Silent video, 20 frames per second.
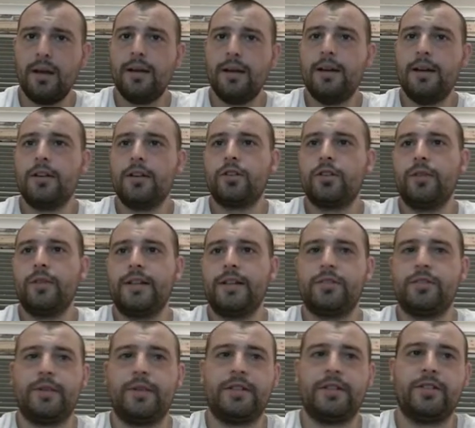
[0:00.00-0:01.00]
Queen to
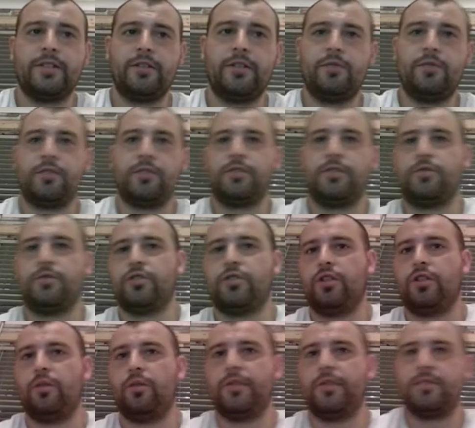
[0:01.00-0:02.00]
e2, not too sure
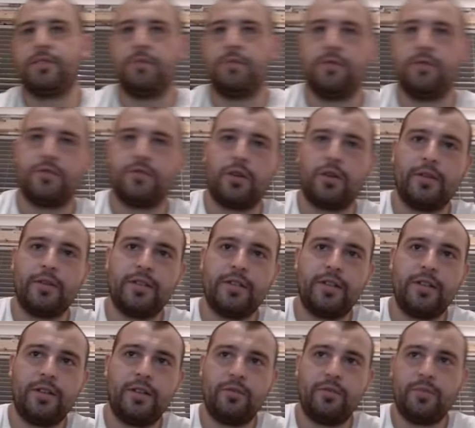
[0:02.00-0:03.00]
what this move's going to
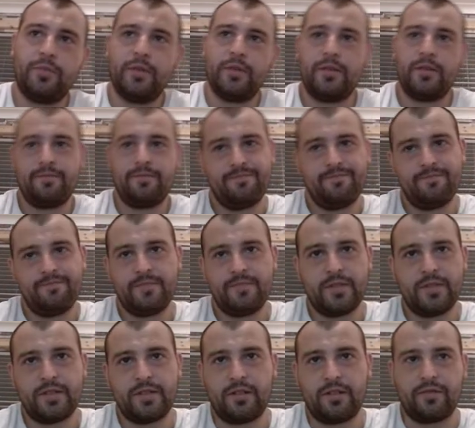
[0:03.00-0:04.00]
do, but
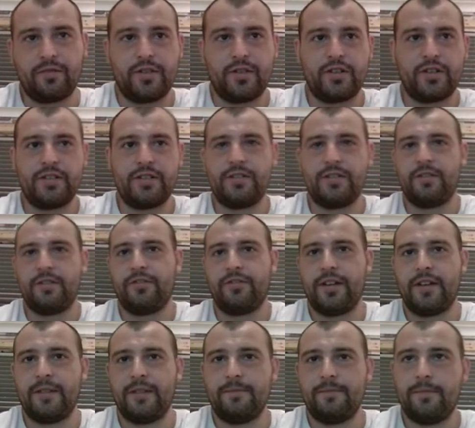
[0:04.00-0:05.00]
Stockfish isn't a
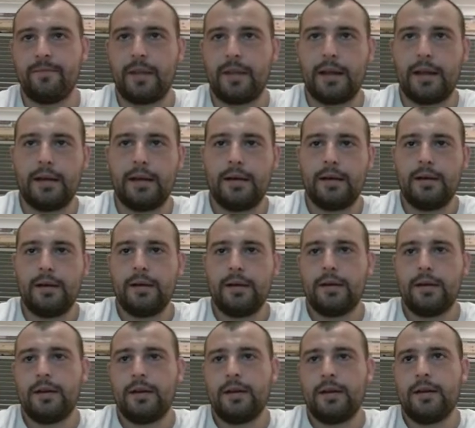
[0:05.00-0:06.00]
fan.
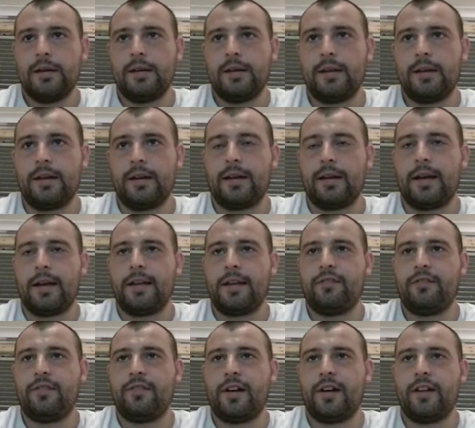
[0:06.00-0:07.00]

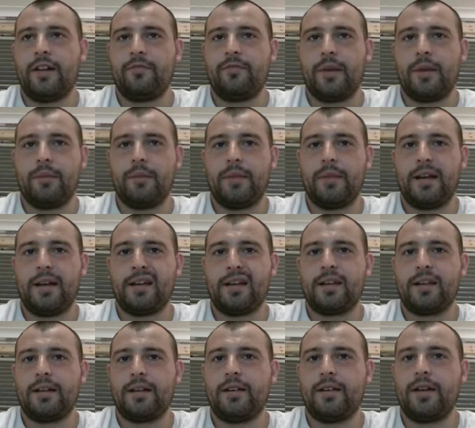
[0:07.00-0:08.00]
a5 by black,
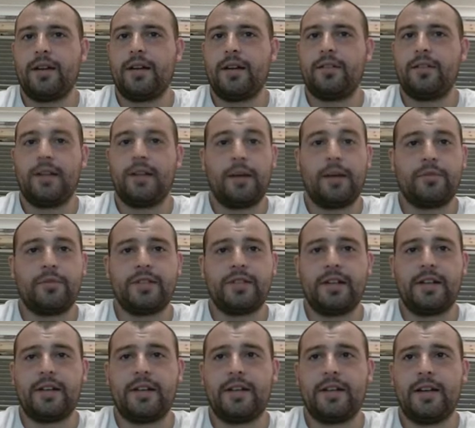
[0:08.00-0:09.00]
and like we said
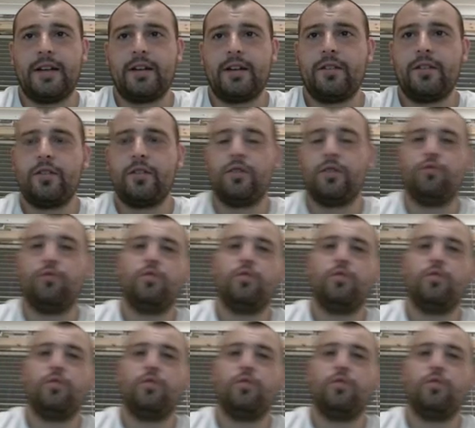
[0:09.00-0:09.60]
earlier, the rook